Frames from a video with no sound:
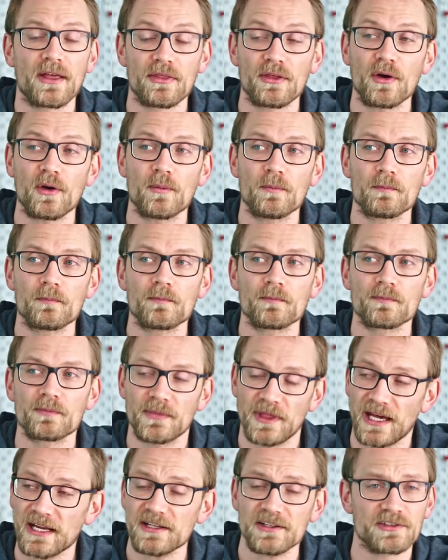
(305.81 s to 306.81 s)
Though
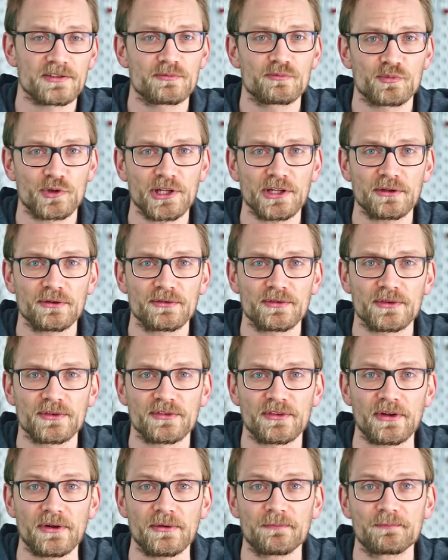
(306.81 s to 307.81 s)
that is pretty useful
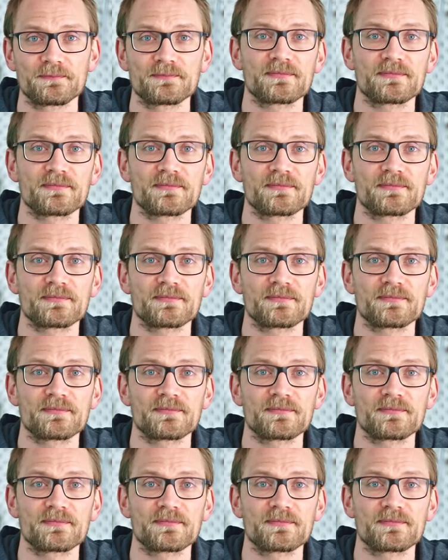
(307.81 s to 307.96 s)
still.